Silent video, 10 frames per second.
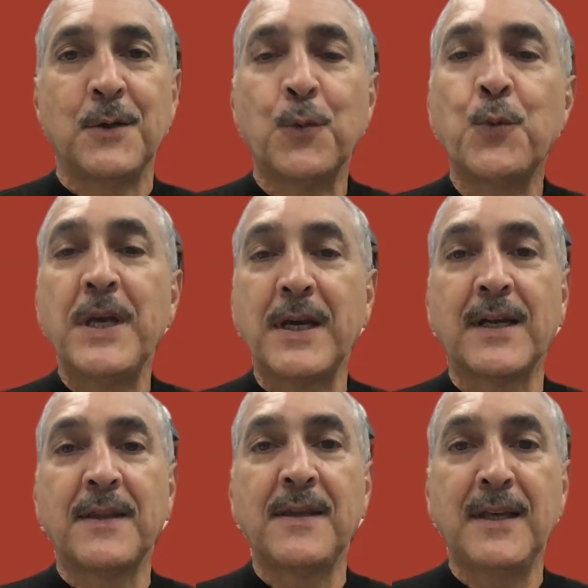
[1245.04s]
We are
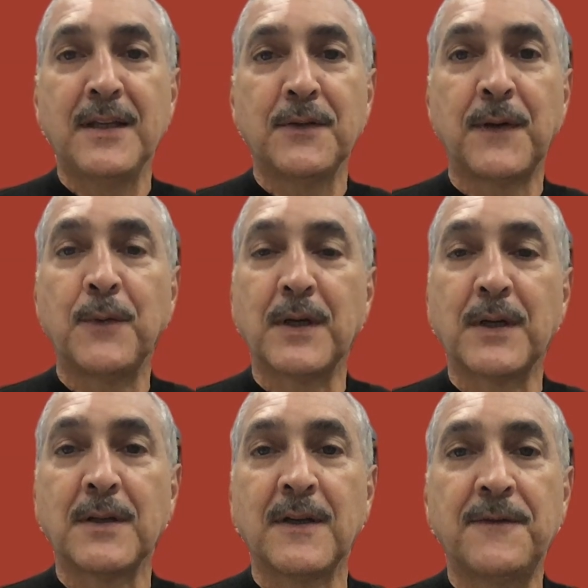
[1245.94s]
at the end of our
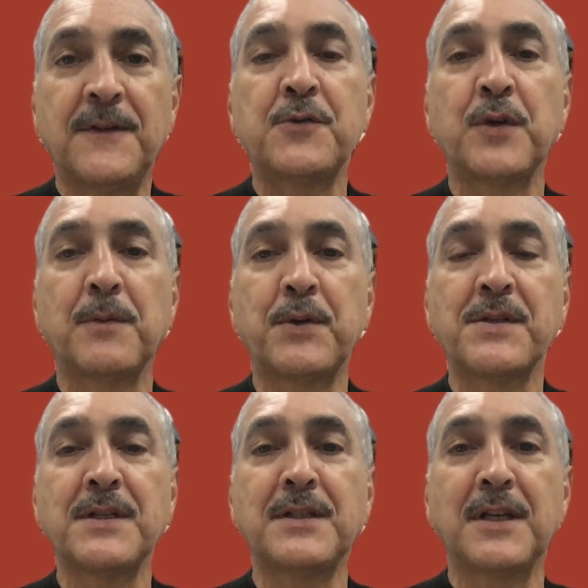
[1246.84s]
virtual
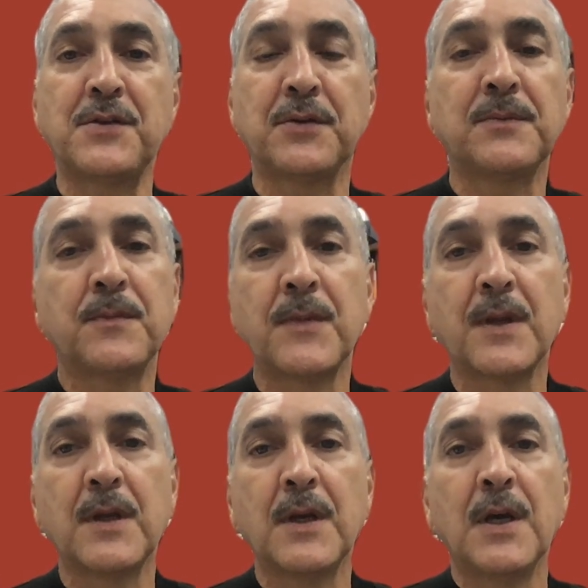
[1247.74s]
presentation.
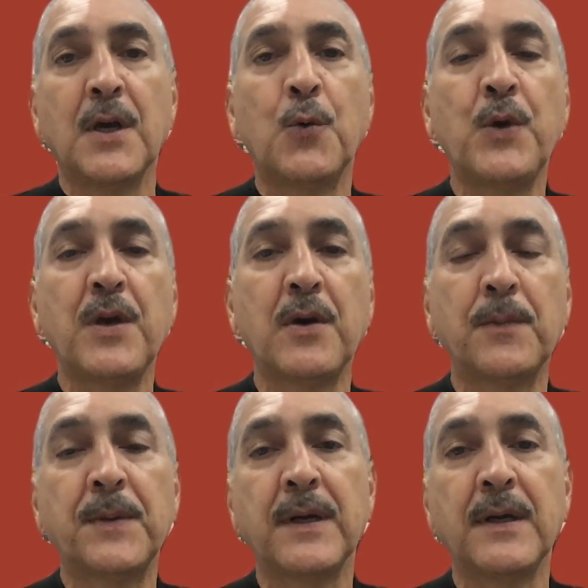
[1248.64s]
We
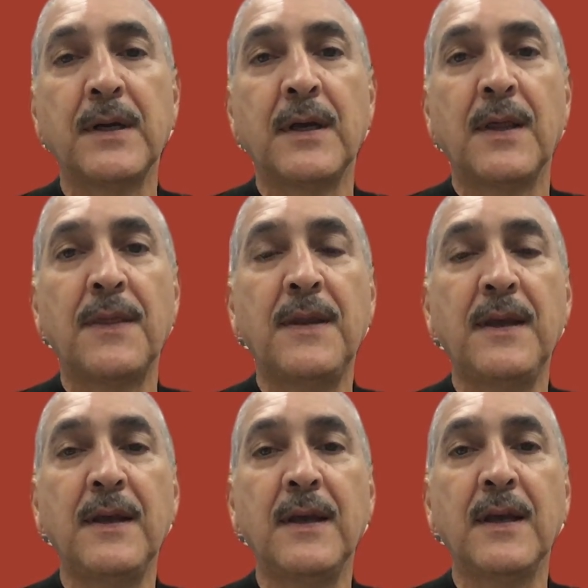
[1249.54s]
hope
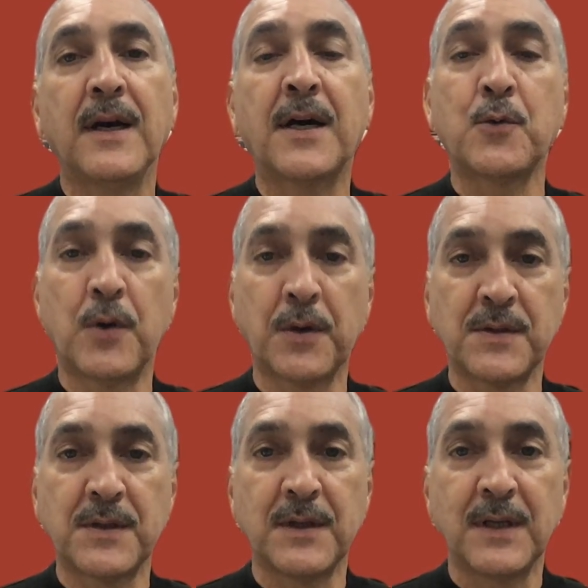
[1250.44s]
the
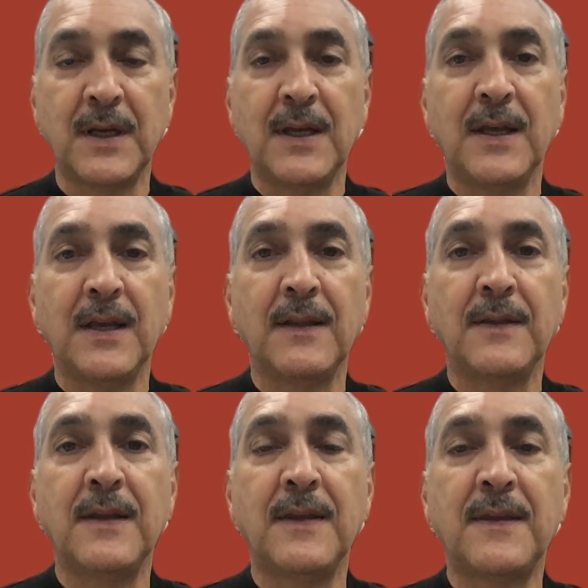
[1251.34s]
artworks and
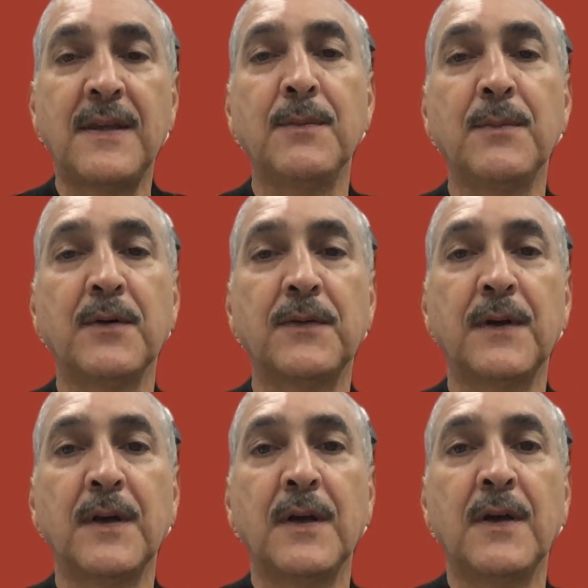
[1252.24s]
the theme of
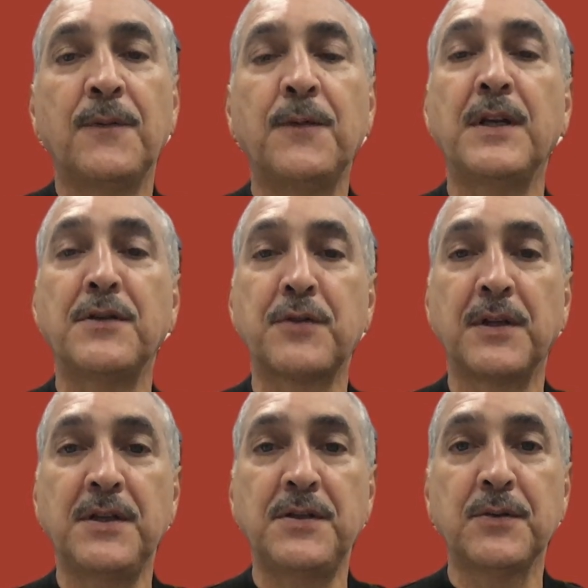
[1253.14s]
food and
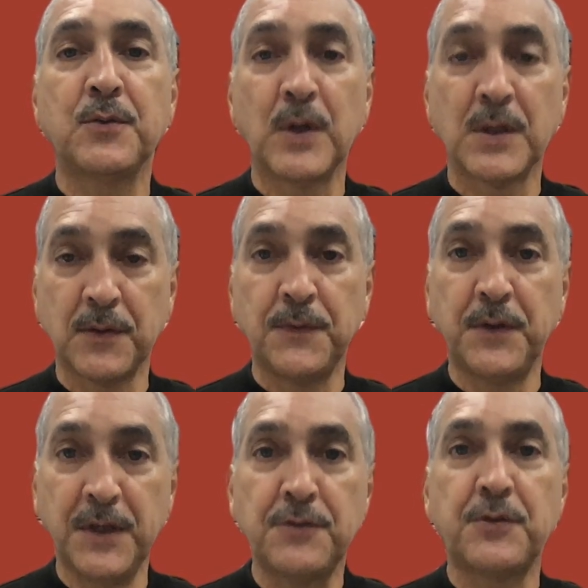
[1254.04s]
tradition was of your
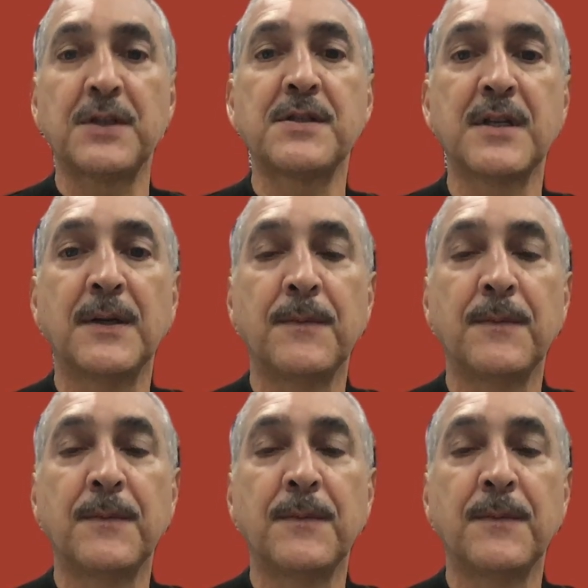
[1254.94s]
interest.